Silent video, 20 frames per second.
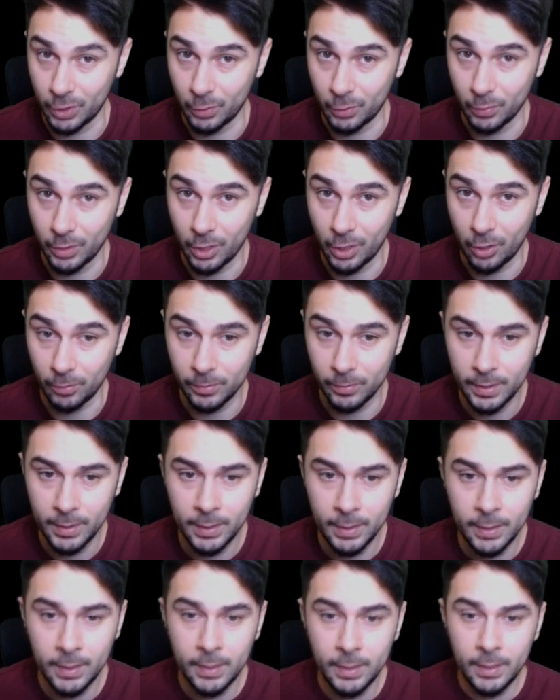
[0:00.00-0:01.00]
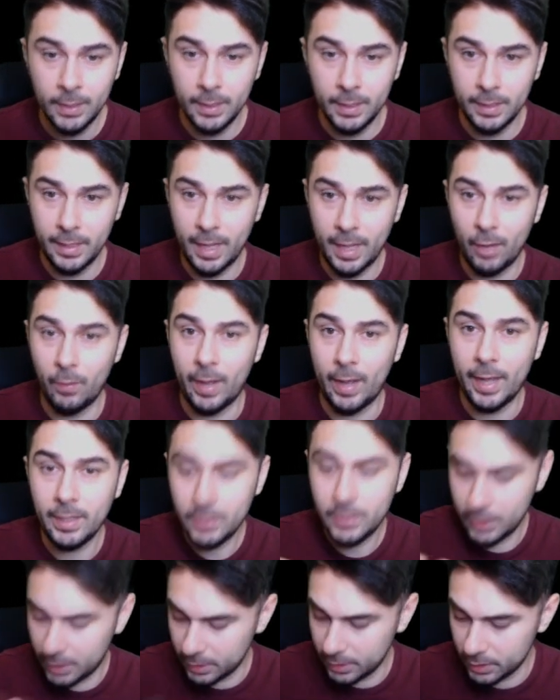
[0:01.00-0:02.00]
we go. Now,
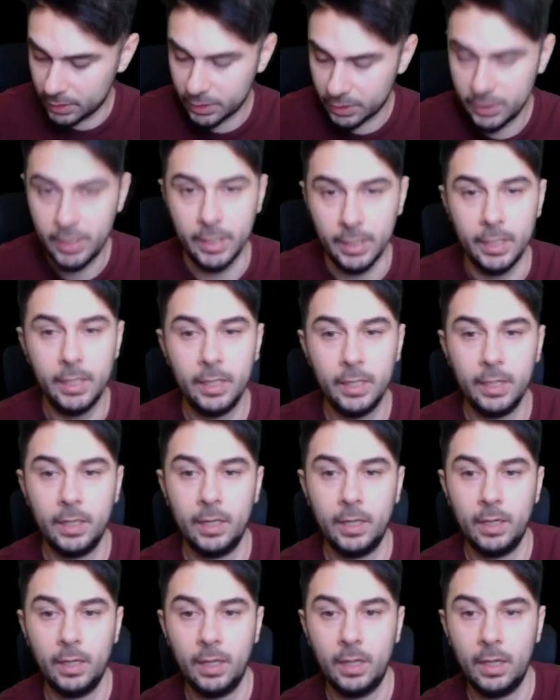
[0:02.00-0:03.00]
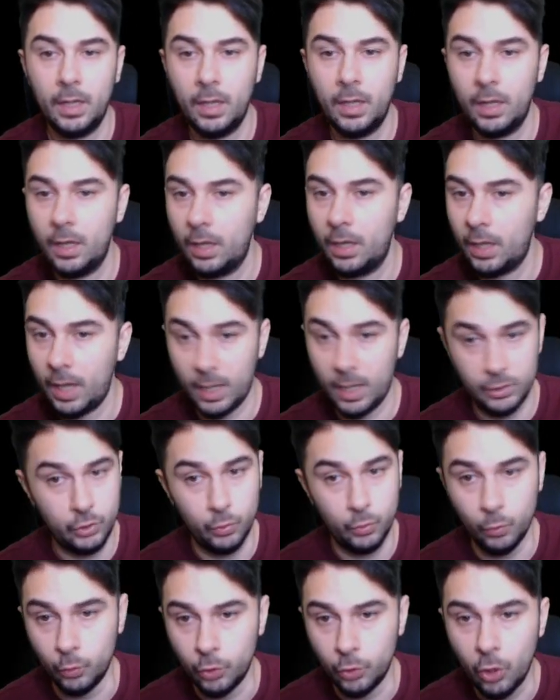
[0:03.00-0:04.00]
as you can see, as you
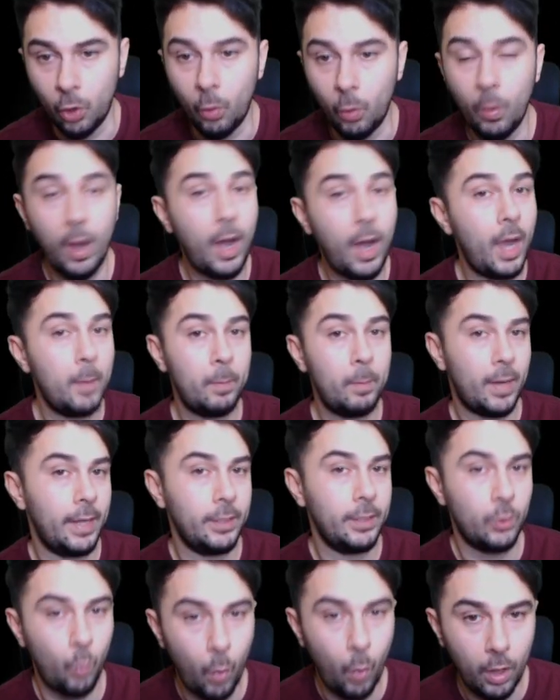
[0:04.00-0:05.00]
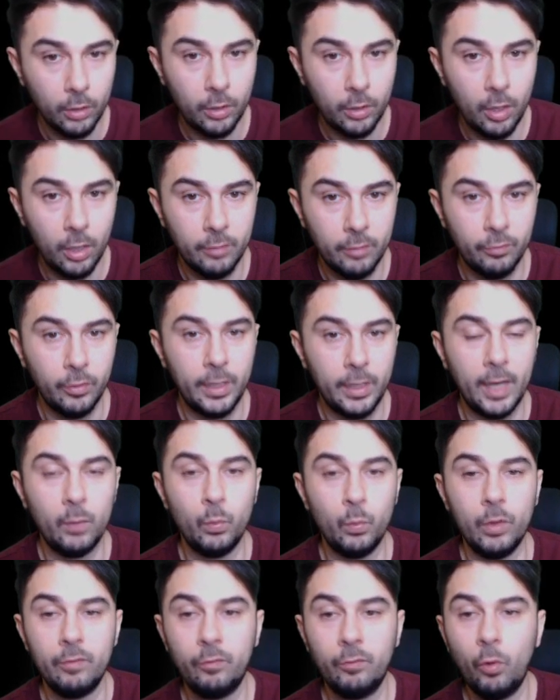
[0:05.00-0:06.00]
all know, I played the wild card for game
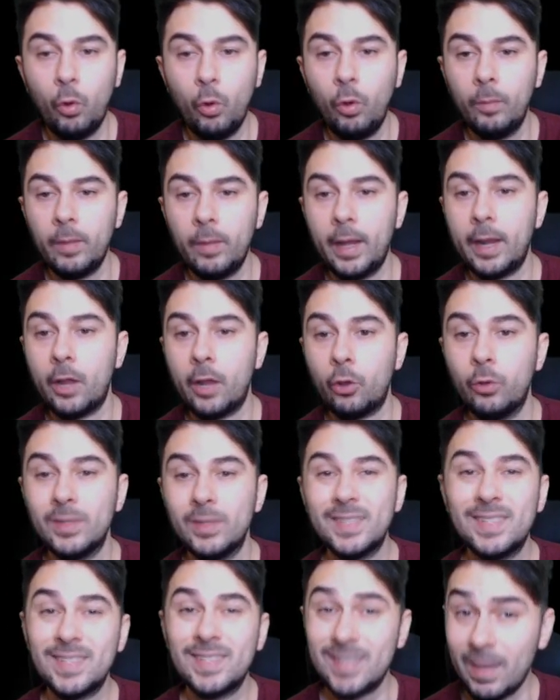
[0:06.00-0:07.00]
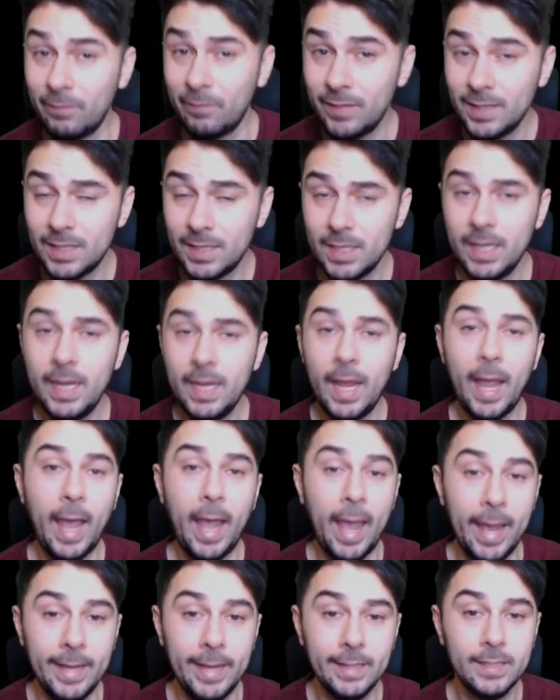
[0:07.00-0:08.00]
week 4 and I got
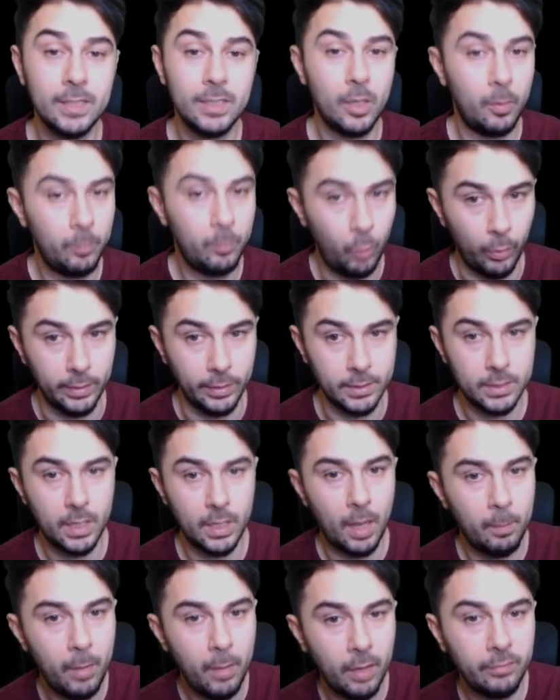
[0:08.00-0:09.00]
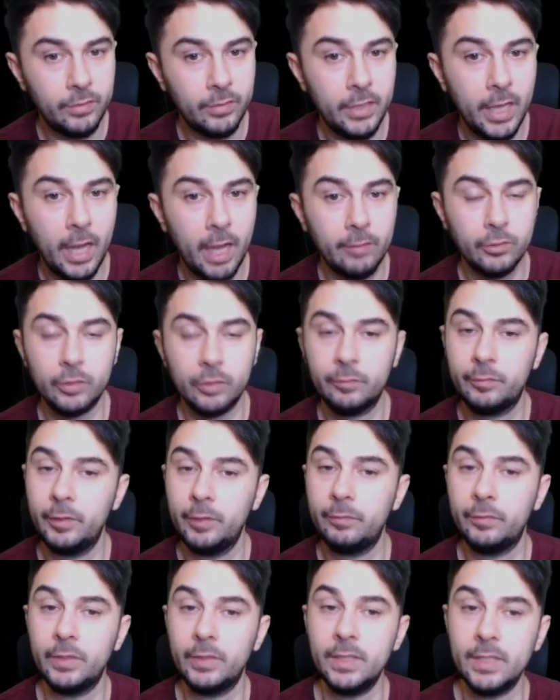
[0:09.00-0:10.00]
78 points, above the average of
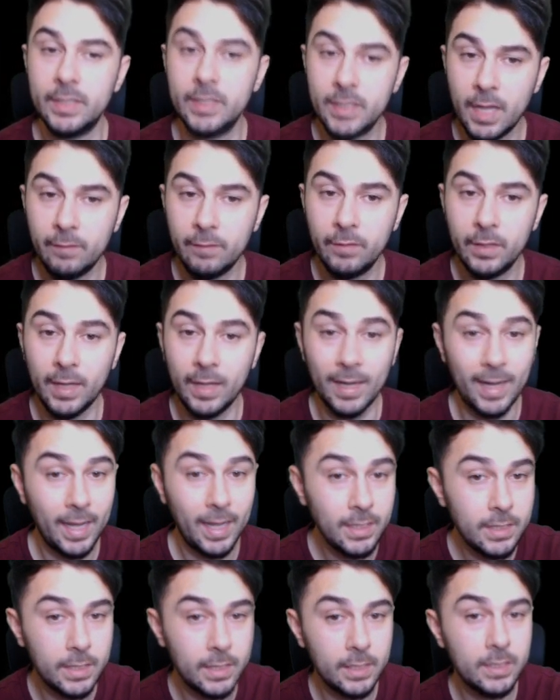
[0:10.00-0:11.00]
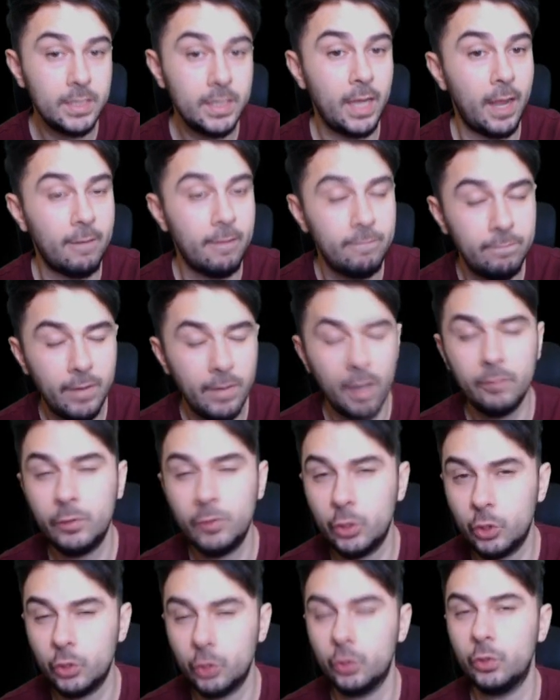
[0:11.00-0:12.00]
57, and as you can see, a very
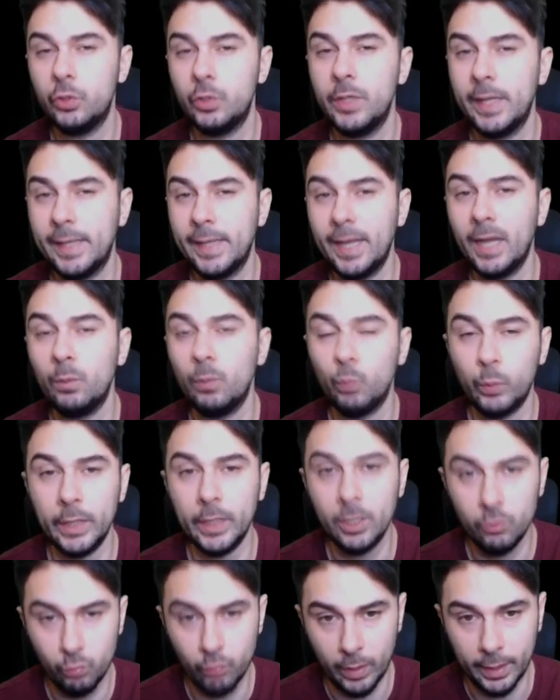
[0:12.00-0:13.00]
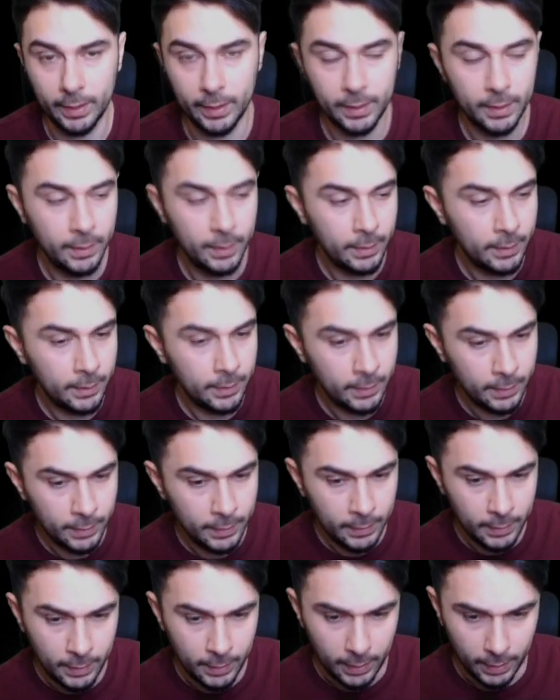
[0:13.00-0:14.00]
good game week rank.
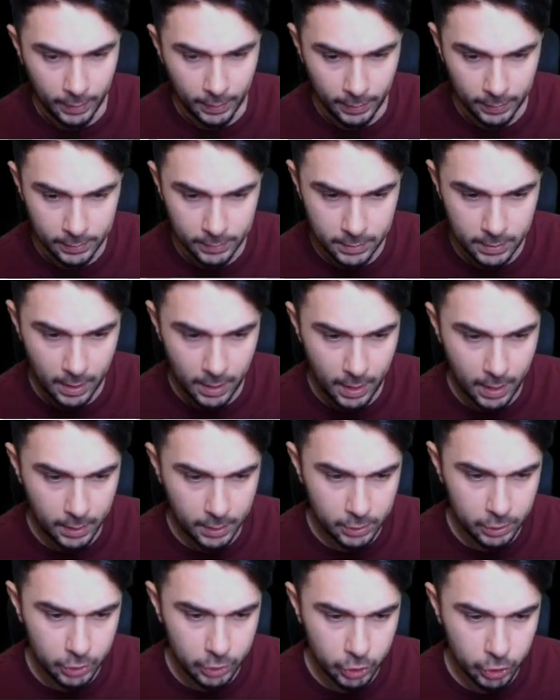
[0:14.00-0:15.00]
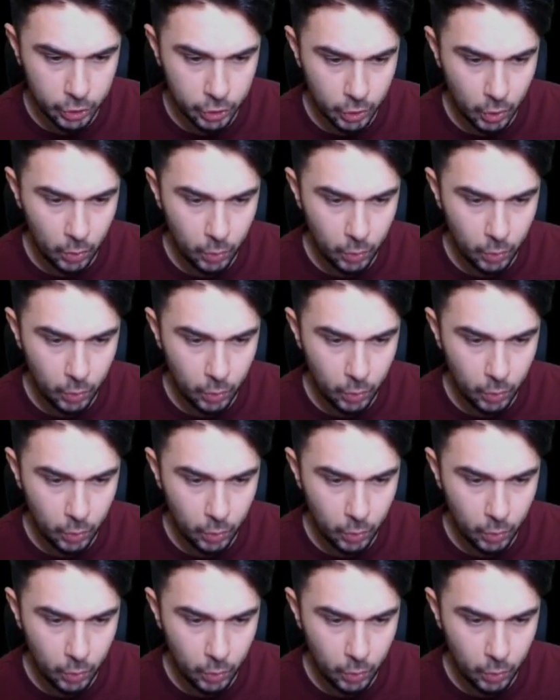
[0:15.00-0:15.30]
And I can show